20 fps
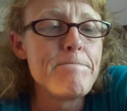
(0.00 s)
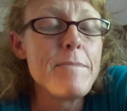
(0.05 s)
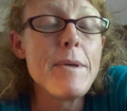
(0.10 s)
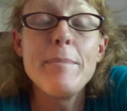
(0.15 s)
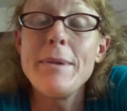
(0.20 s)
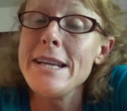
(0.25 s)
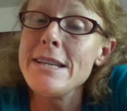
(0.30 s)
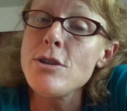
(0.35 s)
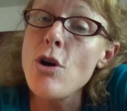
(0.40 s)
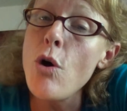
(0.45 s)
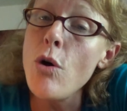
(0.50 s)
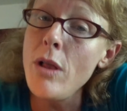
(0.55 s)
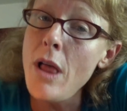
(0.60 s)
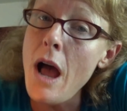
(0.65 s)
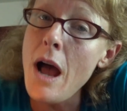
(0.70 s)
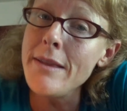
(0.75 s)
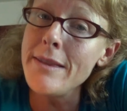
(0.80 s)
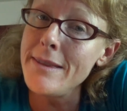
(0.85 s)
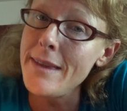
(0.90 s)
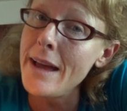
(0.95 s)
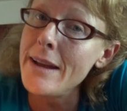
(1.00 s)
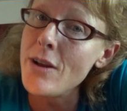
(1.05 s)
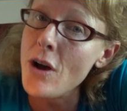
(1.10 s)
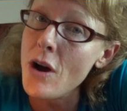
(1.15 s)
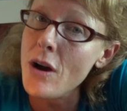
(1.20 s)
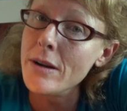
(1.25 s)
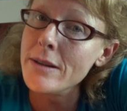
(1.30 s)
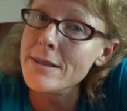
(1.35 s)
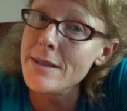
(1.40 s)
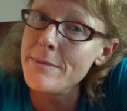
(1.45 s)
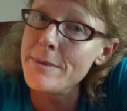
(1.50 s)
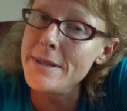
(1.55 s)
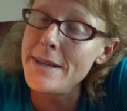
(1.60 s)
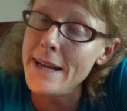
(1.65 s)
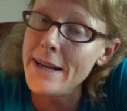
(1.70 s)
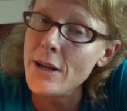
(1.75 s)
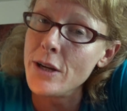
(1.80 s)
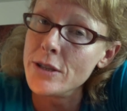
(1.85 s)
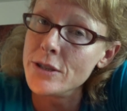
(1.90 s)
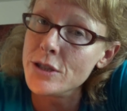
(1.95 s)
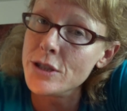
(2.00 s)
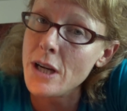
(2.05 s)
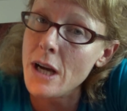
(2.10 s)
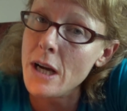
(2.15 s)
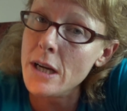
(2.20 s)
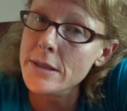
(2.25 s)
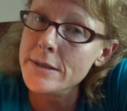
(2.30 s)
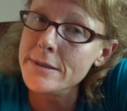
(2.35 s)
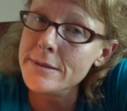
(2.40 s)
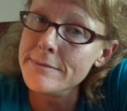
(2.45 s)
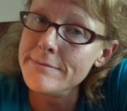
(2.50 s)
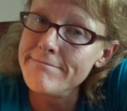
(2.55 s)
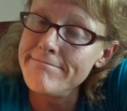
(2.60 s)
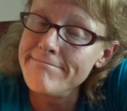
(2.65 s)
it means a whole lot that that dog is up to date on shots.